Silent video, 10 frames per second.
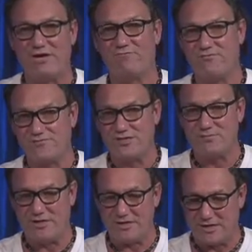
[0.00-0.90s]
if you've seen
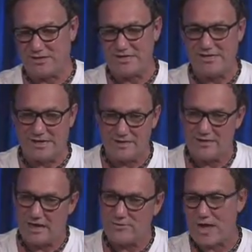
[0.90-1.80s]
me in Kihei,
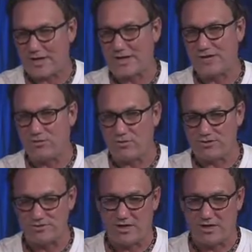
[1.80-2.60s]
knocking on doors.